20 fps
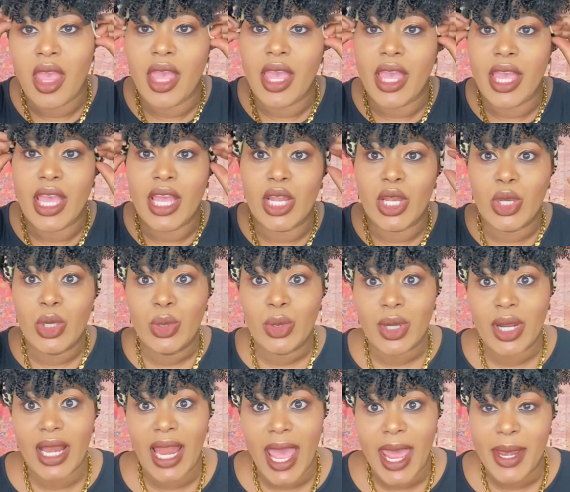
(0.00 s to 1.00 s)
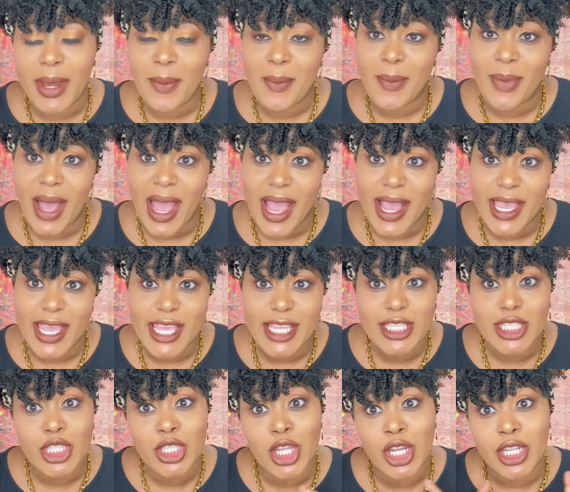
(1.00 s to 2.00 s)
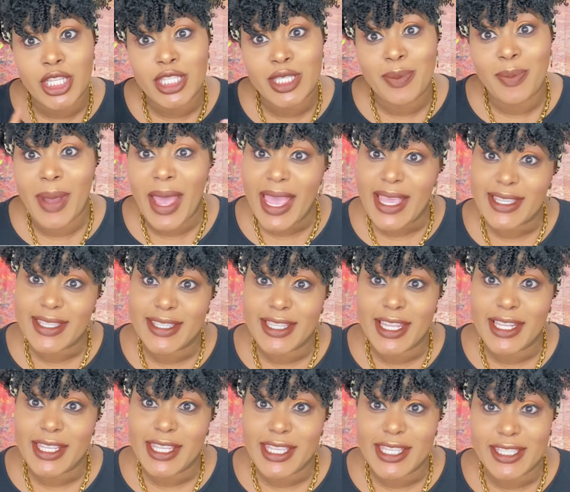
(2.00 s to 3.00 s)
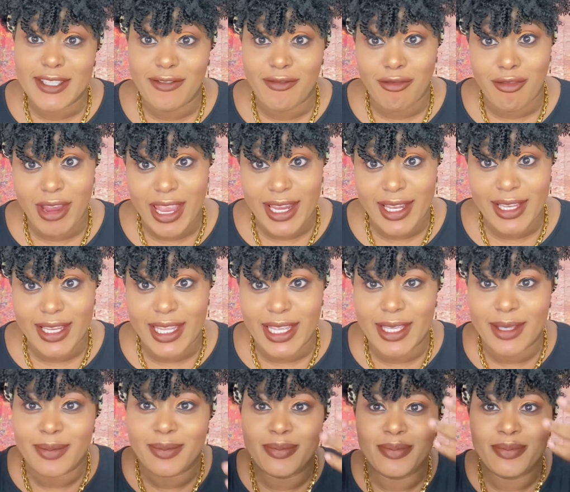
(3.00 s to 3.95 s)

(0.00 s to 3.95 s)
It look like the bang is not SpicceDenise friendly.